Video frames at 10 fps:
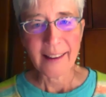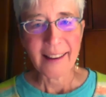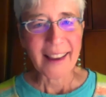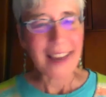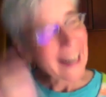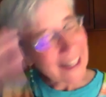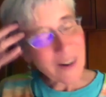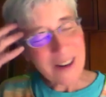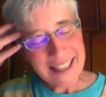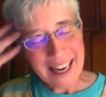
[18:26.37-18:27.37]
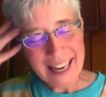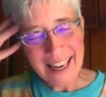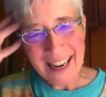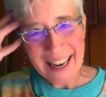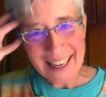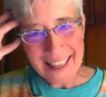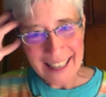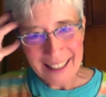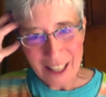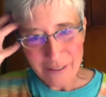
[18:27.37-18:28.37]
And of course, I
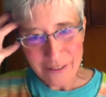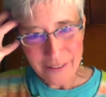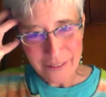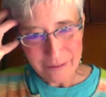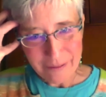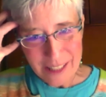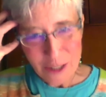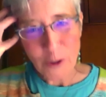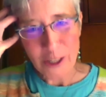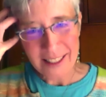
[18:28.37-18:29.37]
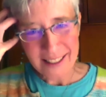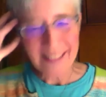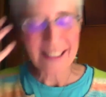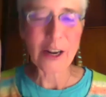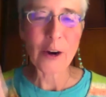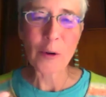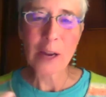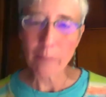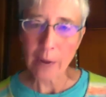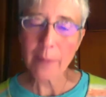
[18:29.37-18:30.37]
love stories. So in
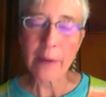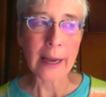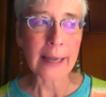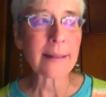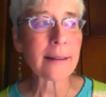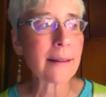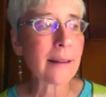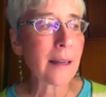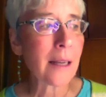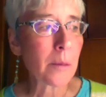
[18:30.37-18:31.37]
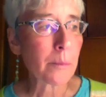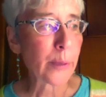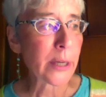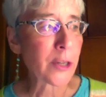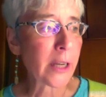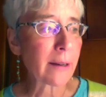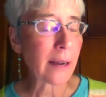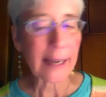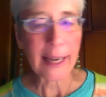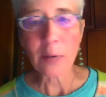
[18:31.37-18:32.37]
my mind, Bridget,
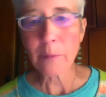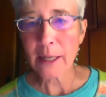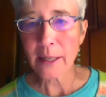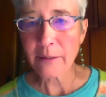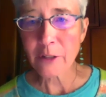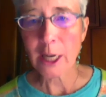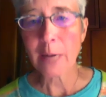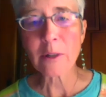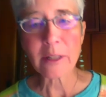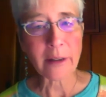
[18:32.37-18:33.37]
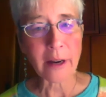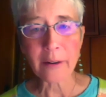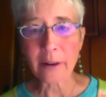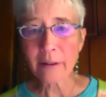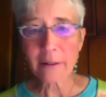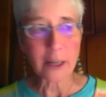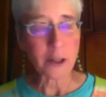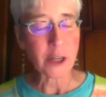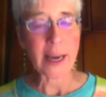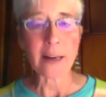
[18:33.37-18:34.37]
again, because of shame or dishonor,
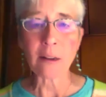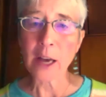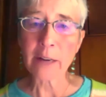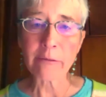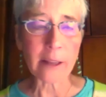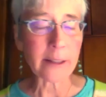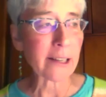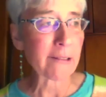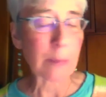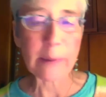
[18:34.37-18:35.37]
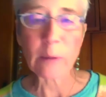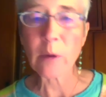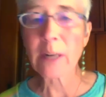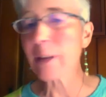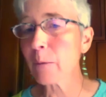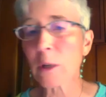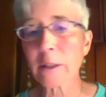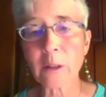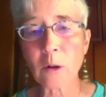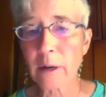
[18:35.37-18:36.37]
she had a lot of relatives. Maybe one of them worked in
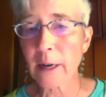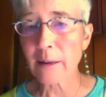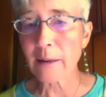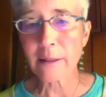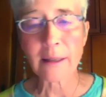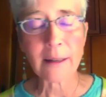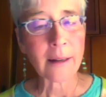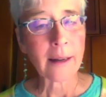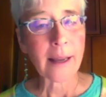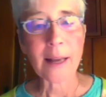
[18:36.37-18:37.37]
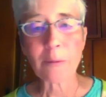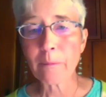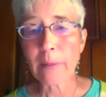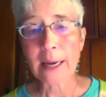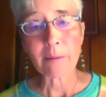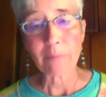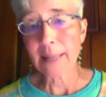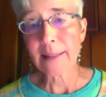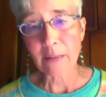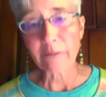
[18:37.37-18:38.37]
the courthouse and made
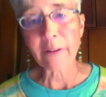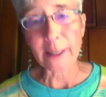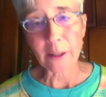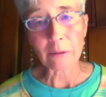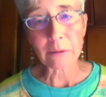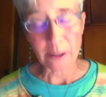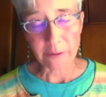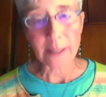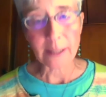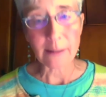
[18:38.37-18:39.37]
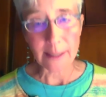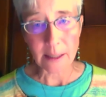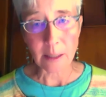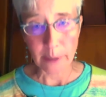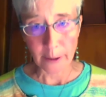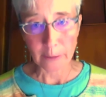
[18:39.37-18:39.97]
that file conveniently disappear.